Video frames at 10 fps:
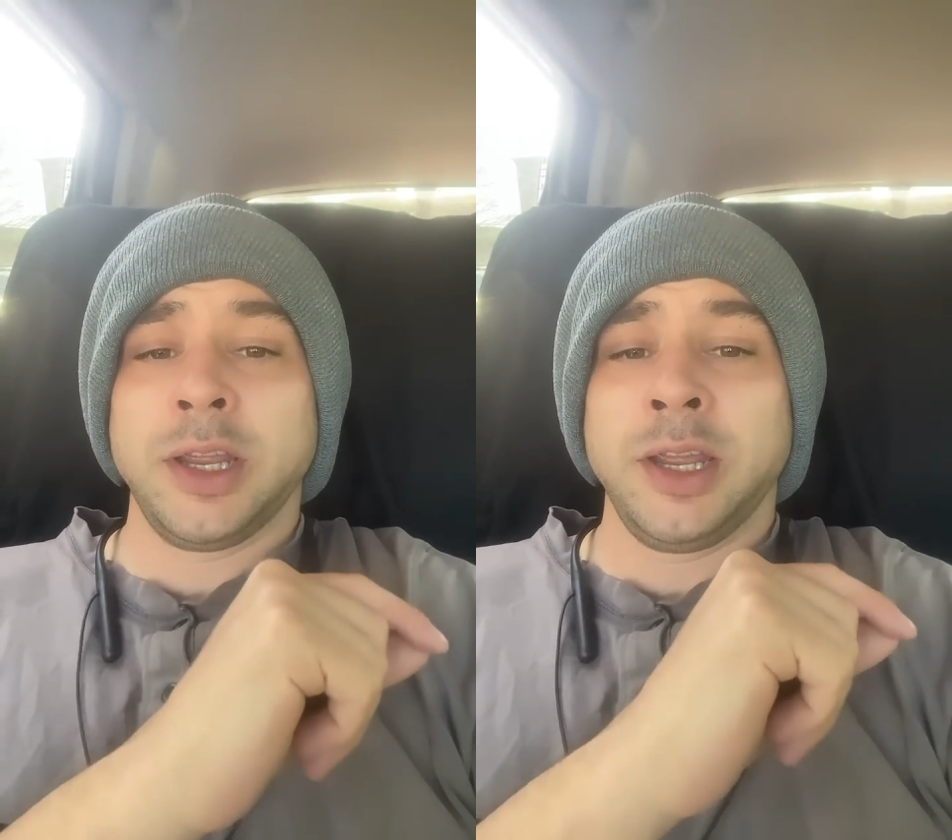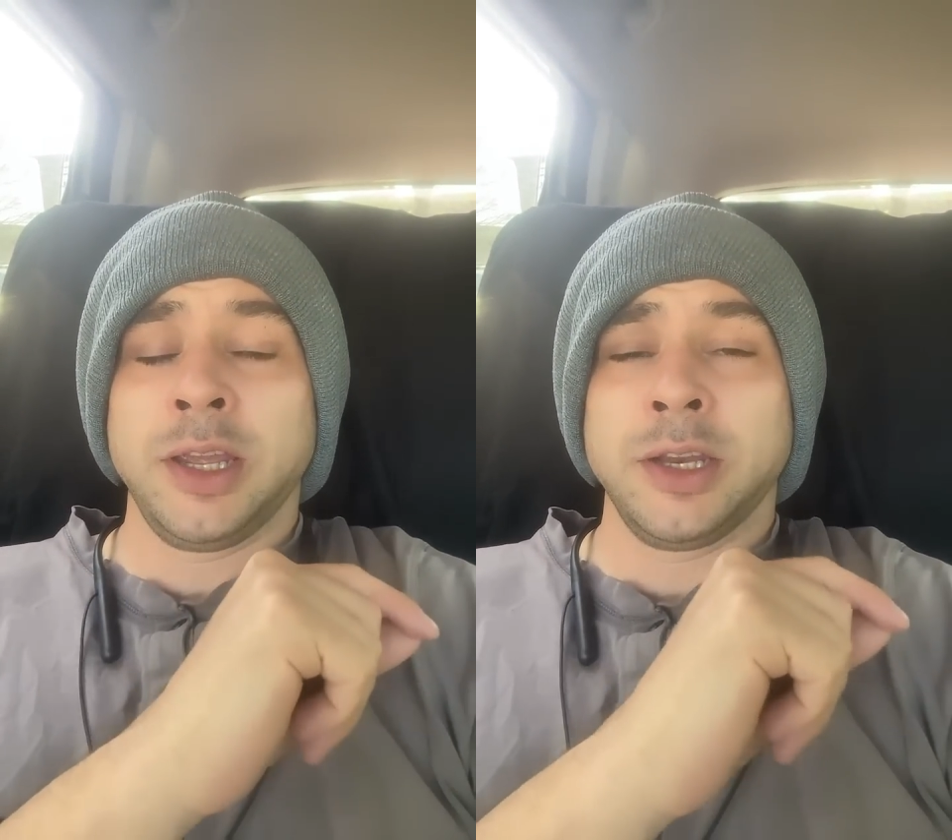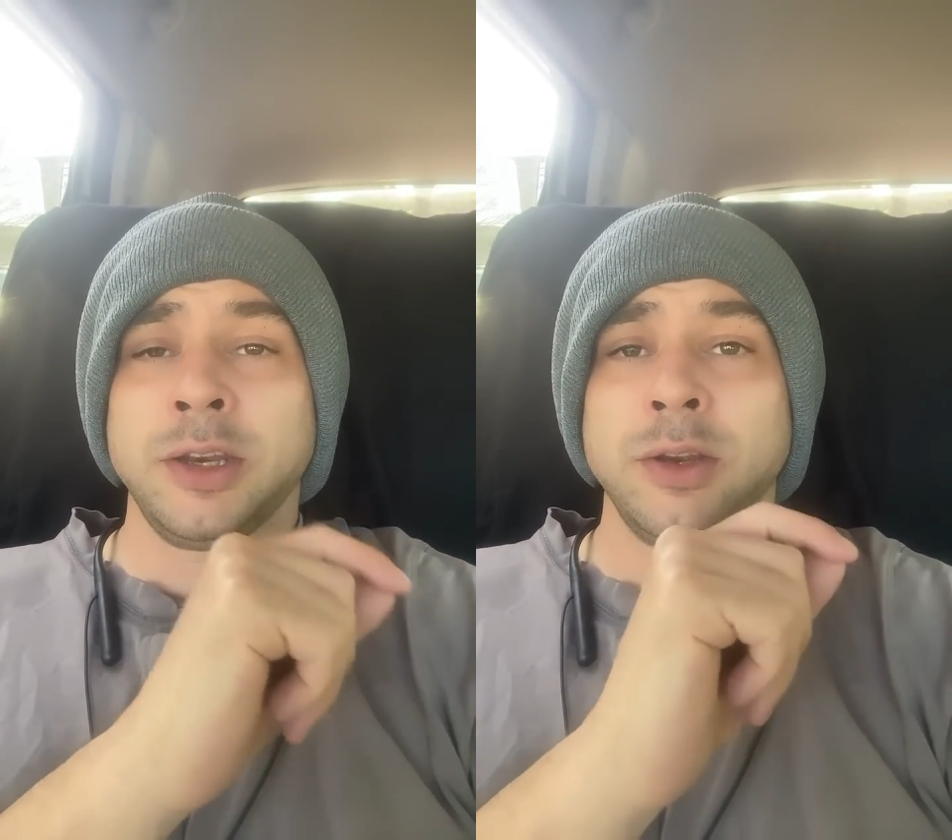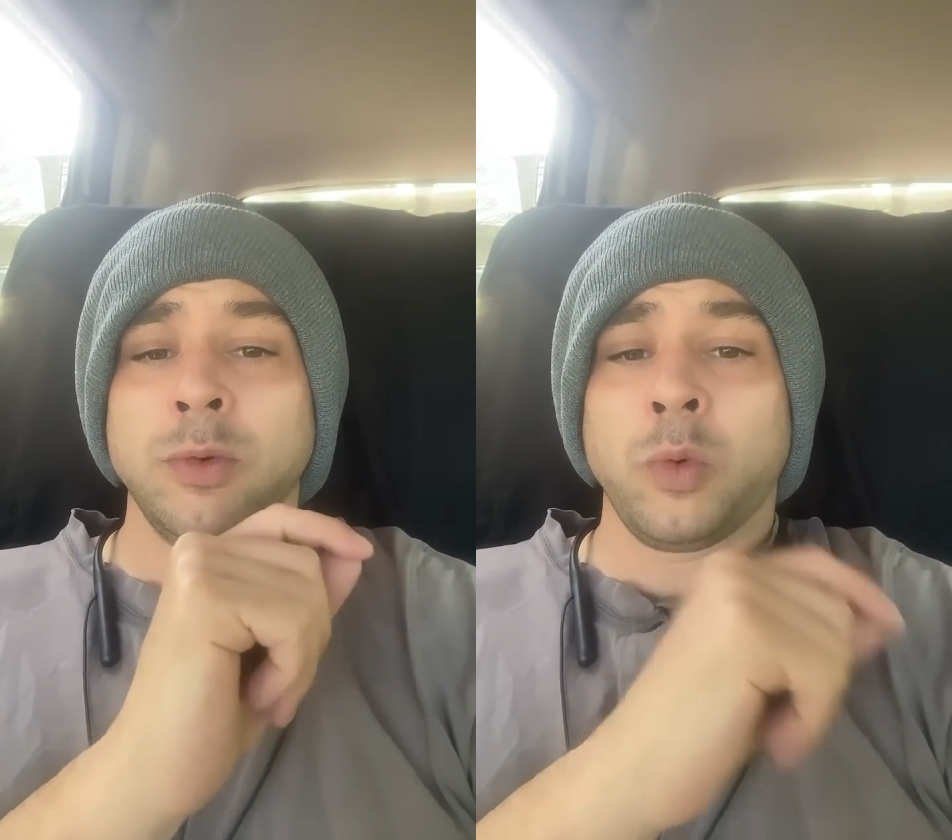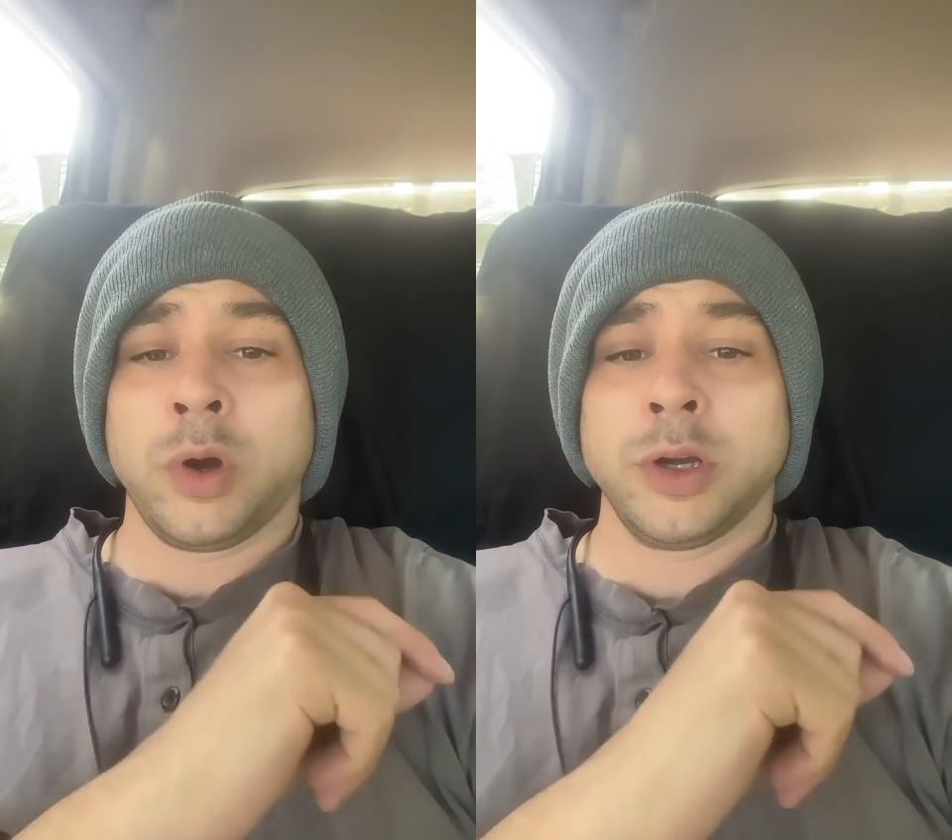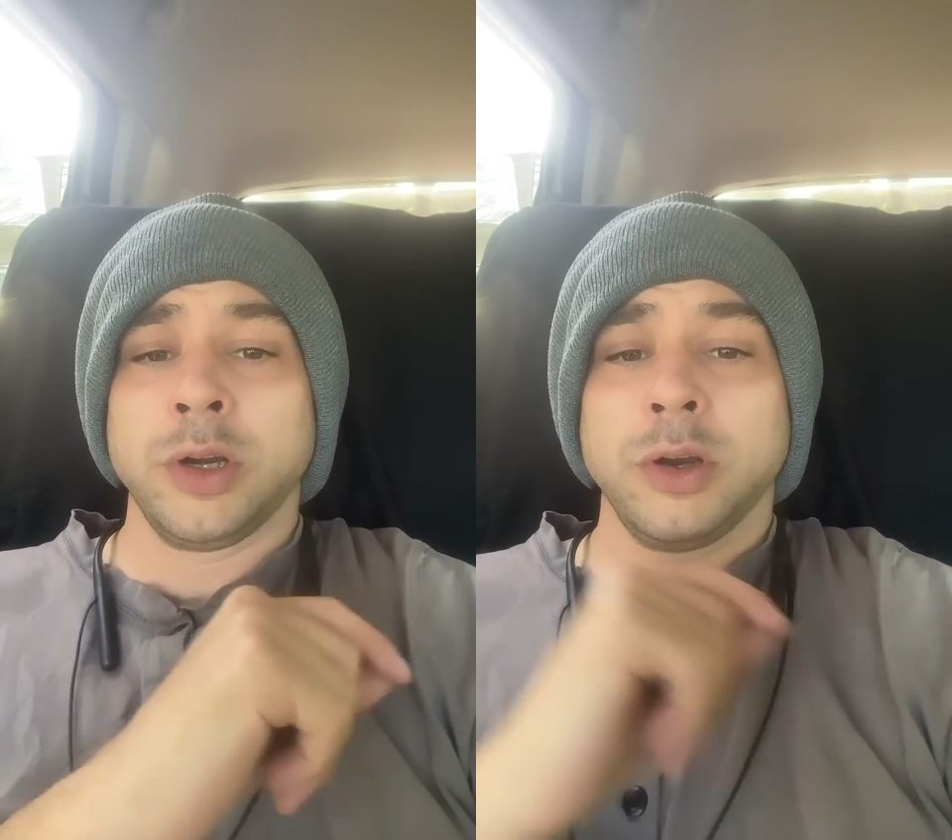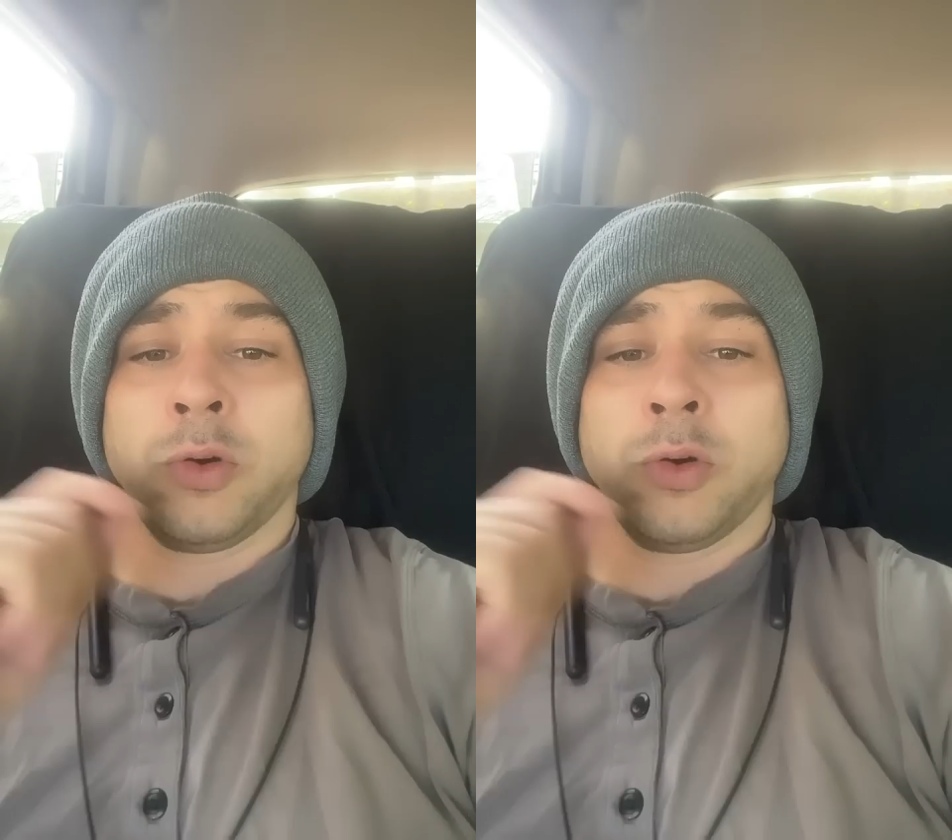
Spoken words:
and water,